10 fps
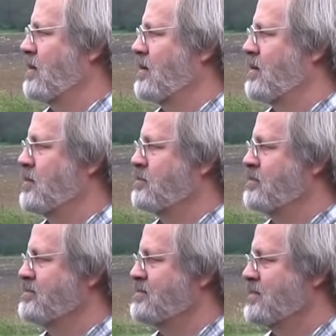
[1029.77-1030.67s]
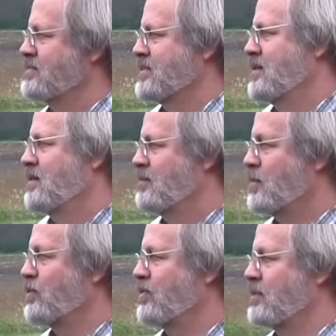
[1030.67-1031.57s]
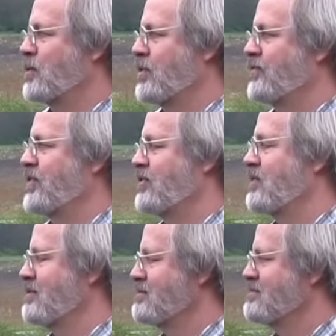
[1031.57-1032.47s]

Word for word: um, mostly more efficient.